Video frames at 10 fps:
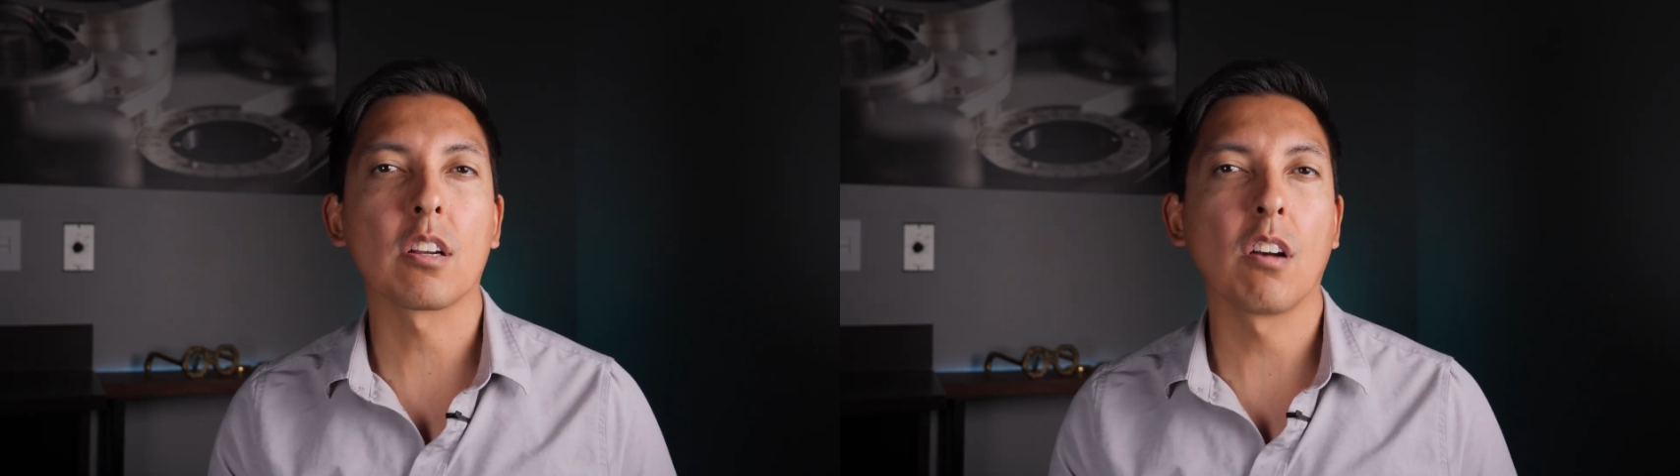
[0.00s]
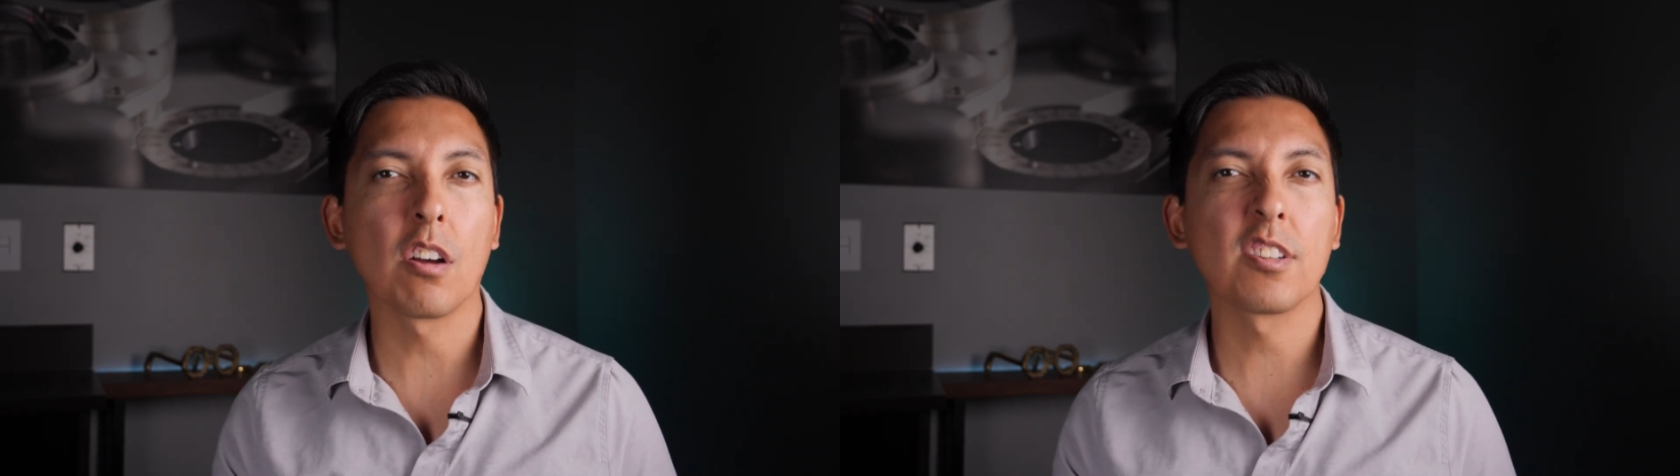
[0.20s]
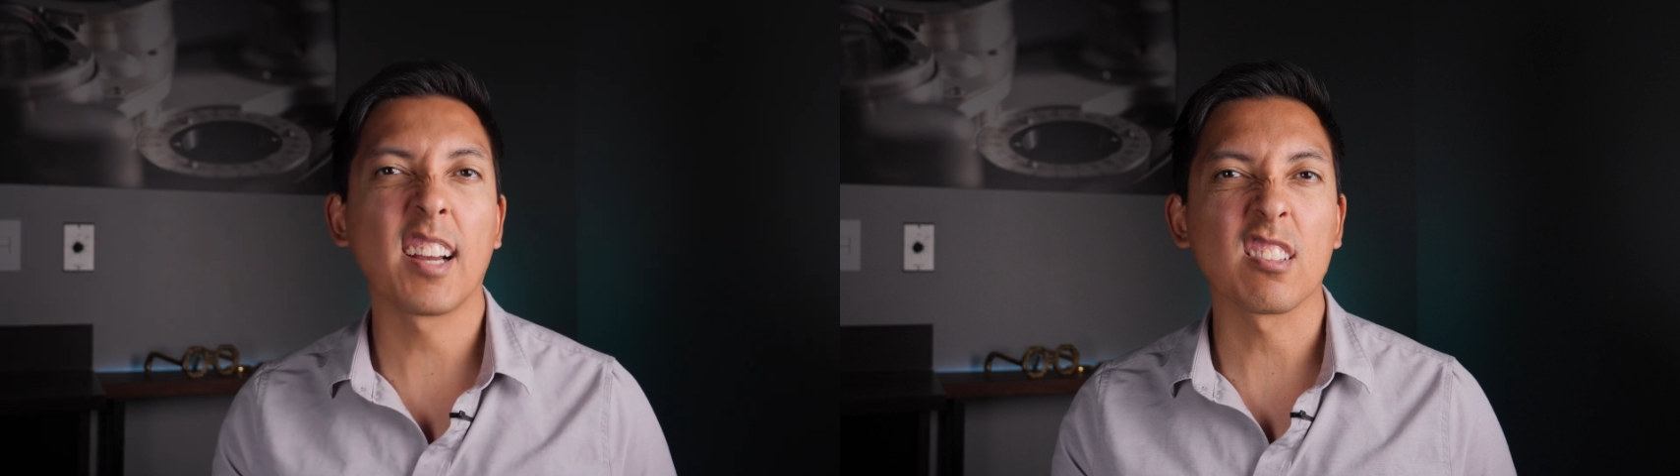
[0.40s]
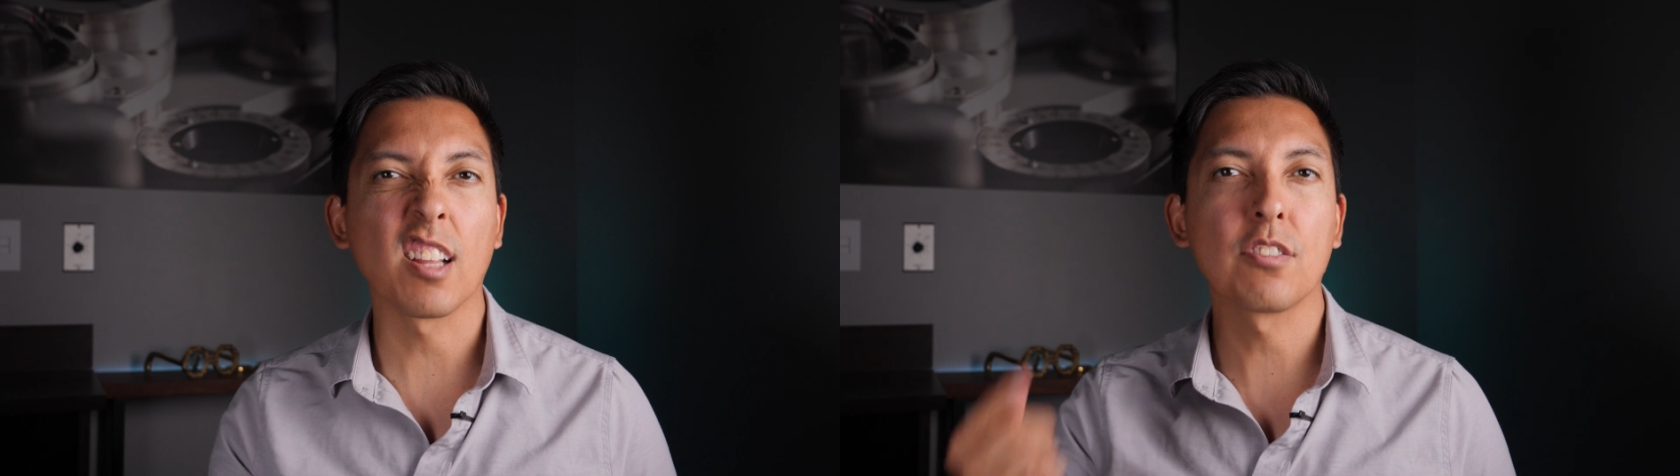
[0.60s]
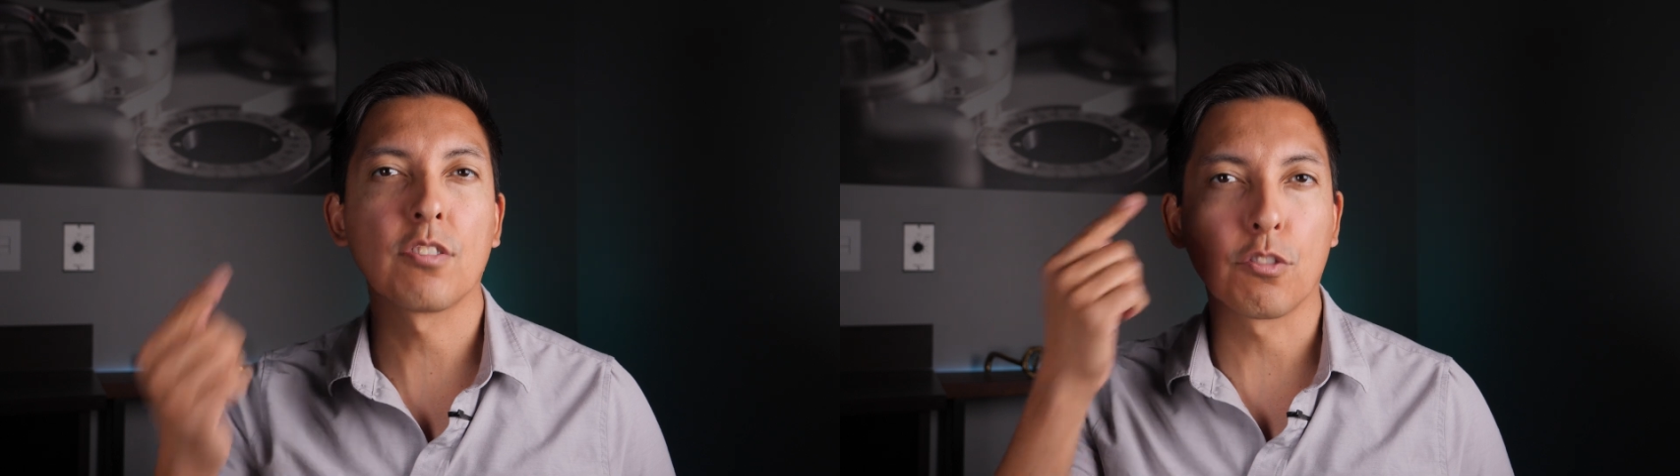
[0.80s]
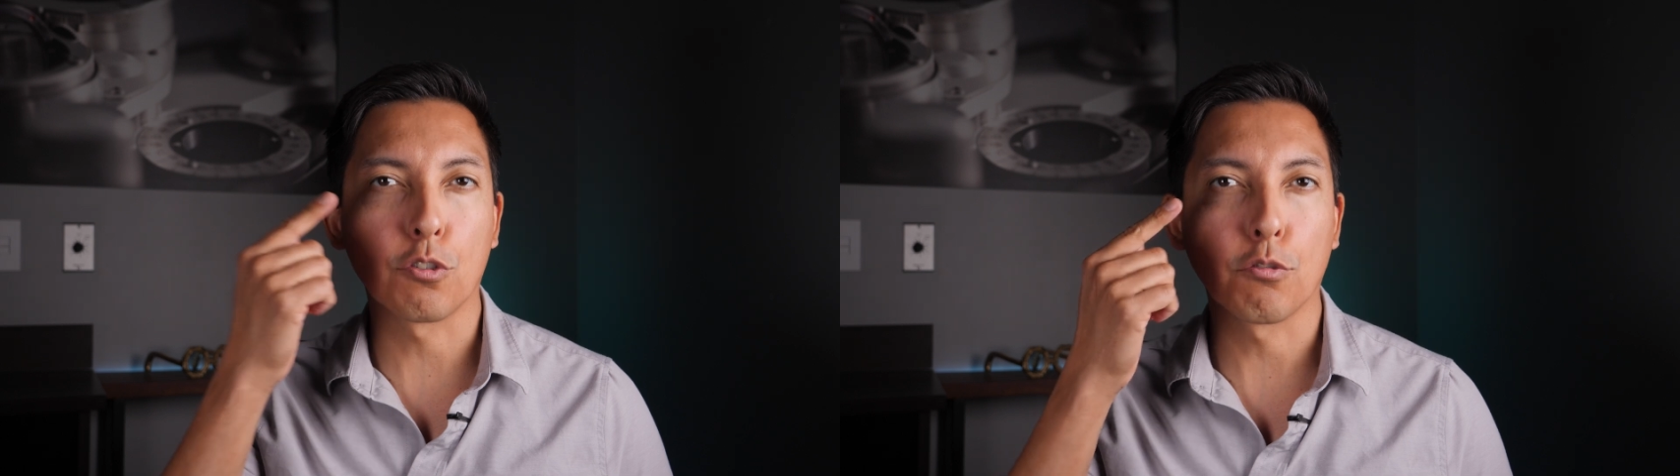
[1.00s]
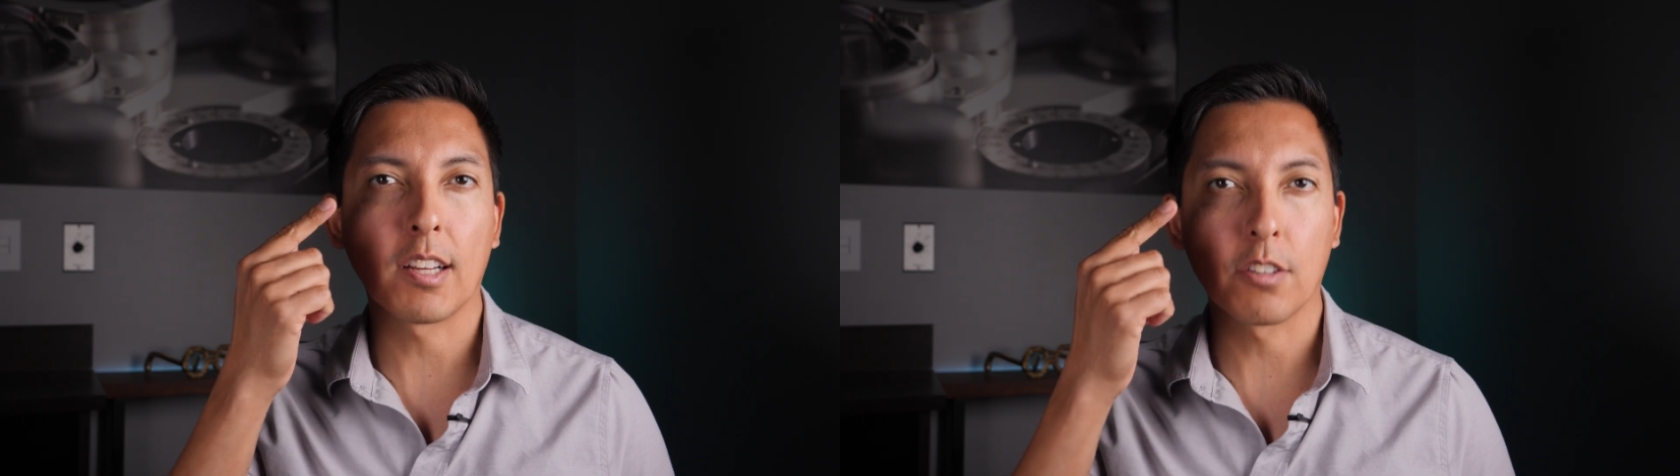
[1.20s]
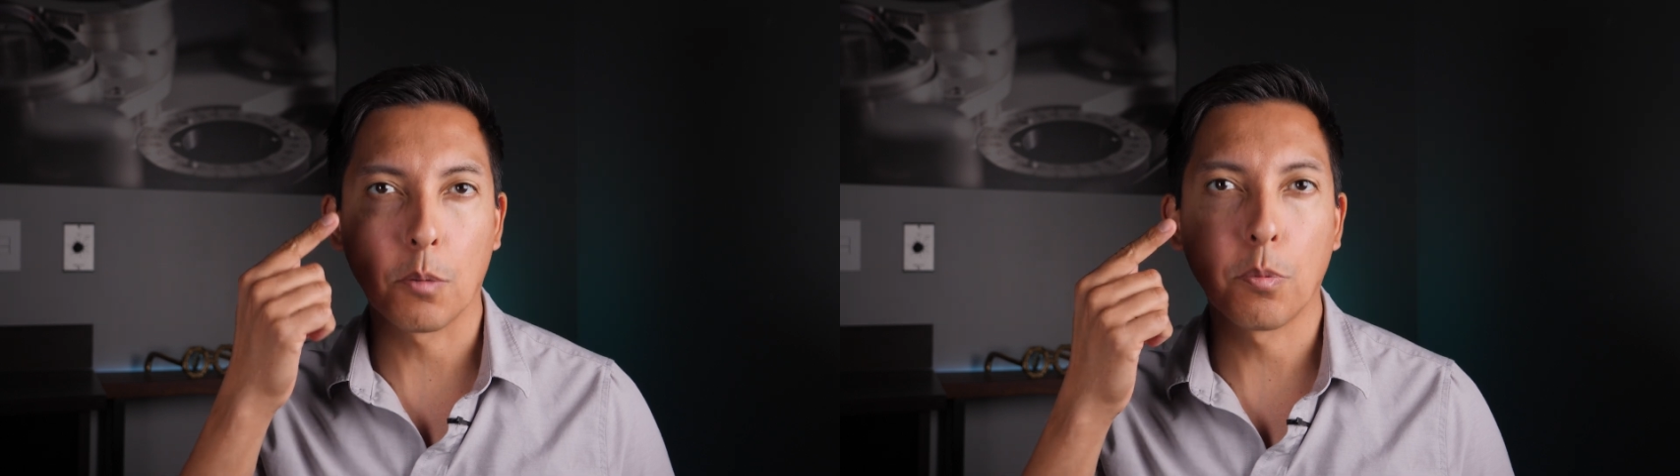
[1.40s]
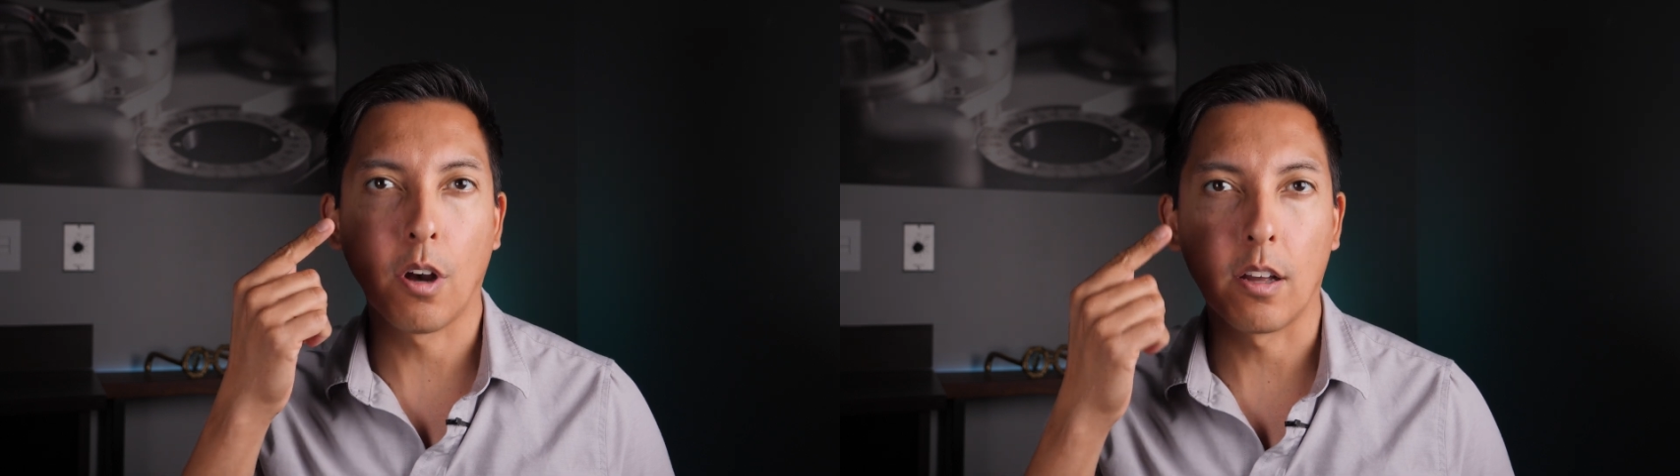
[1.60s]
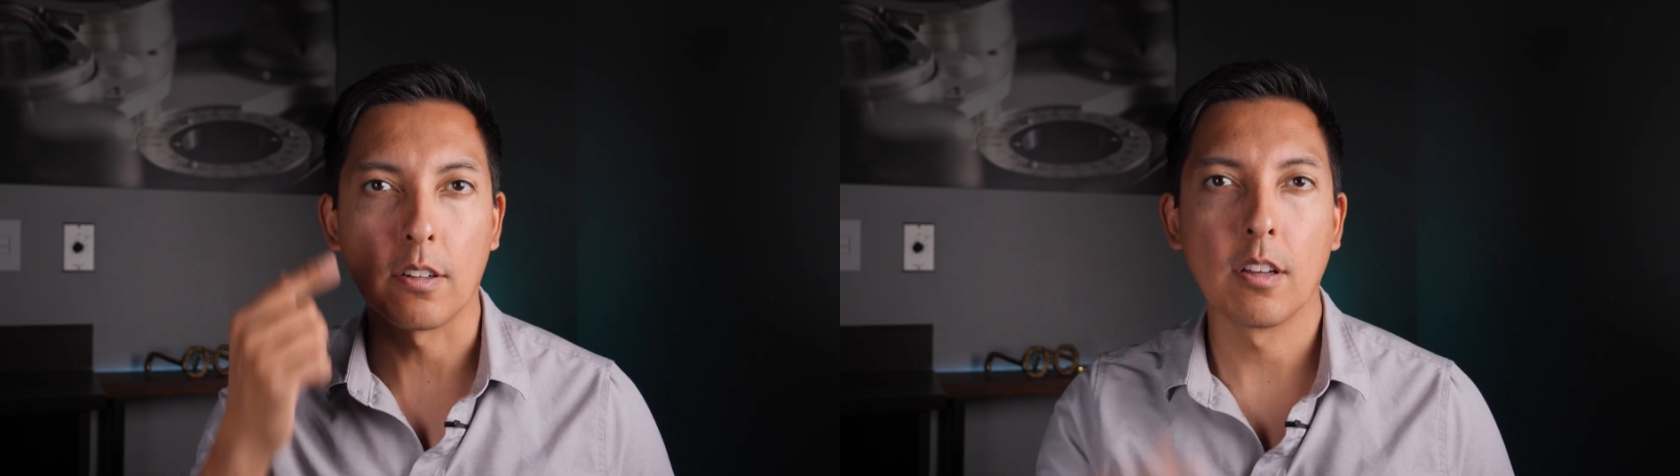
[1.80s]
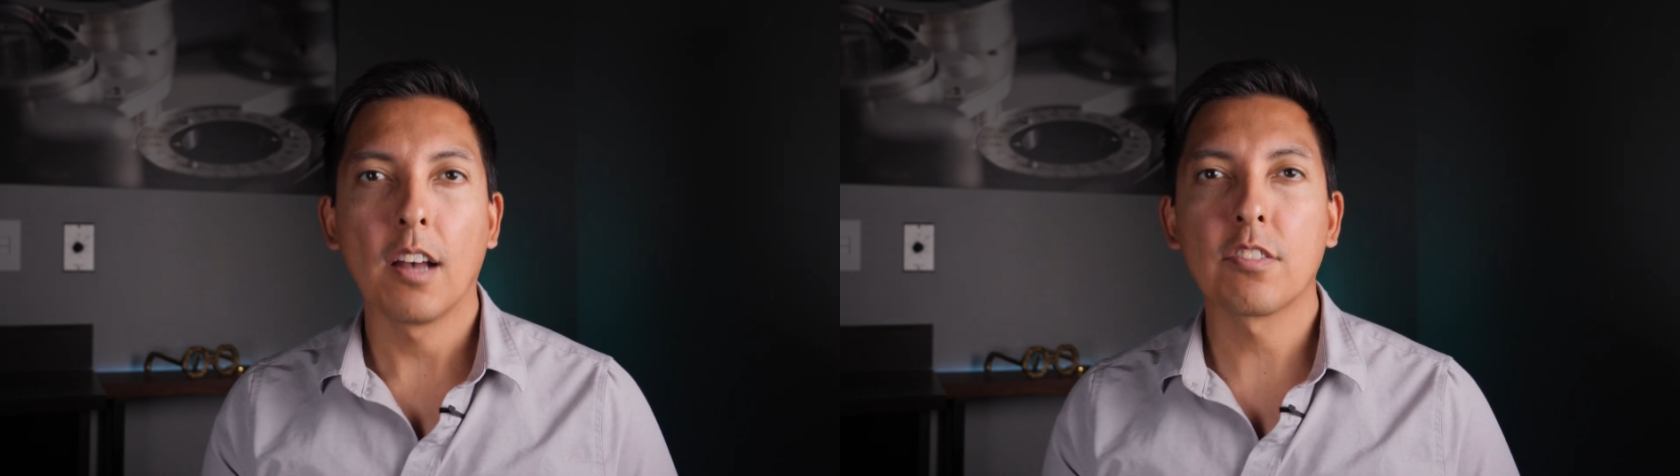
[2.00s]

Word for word: a contact lens sits directly upon.